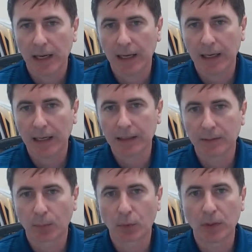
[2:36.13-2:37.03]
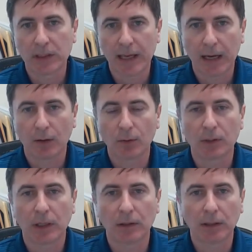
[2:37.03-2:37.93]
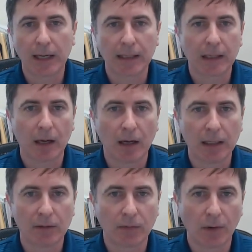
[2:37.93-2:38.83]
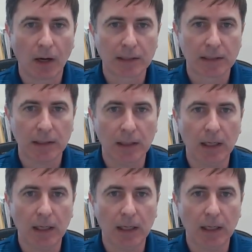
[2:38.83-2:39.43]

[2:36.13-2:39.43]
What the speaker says: and print out a like-kind faucet